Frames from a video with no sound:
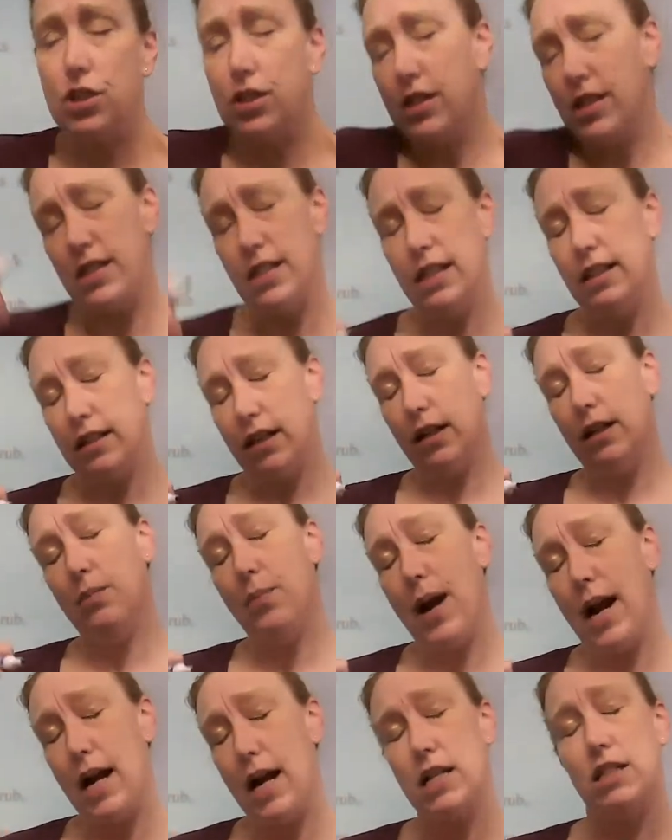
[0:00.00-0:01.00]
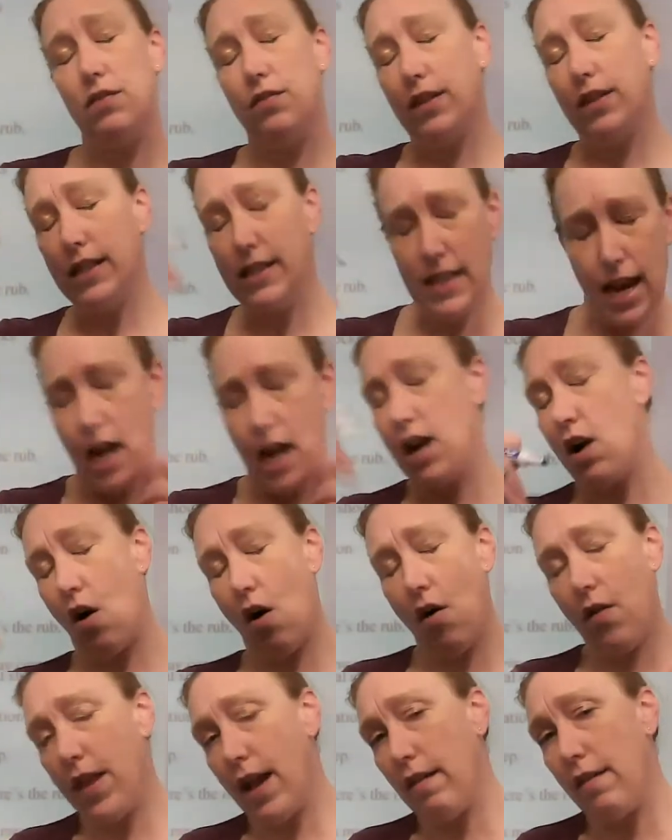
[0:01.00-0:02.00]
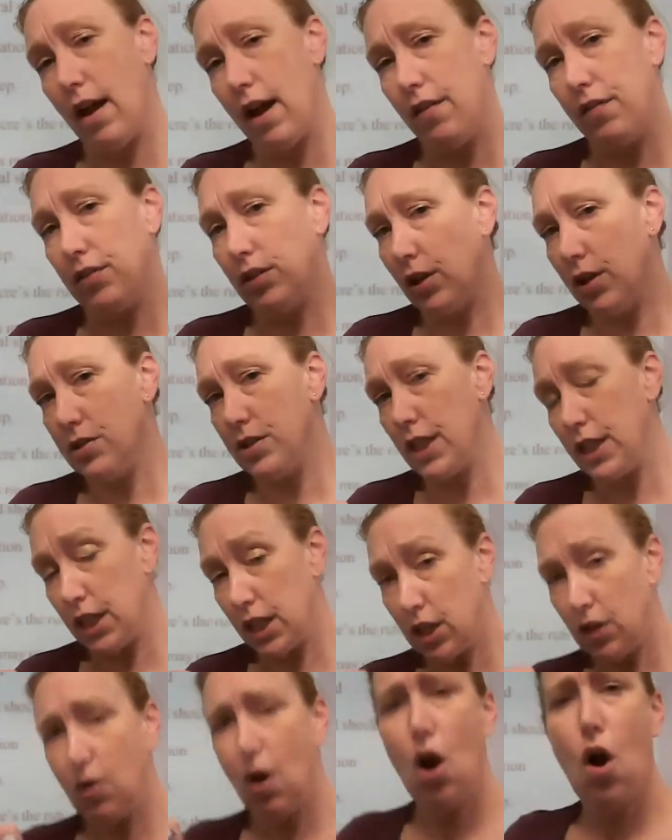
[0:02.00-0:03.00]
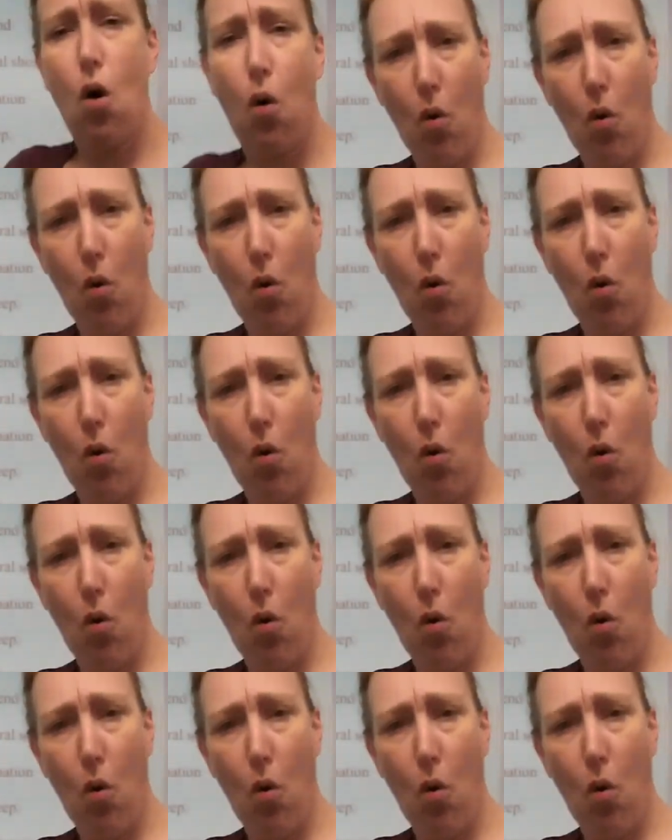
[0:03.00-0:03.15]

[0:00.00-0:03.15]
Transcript: just sit there and passively take all that life throws at you,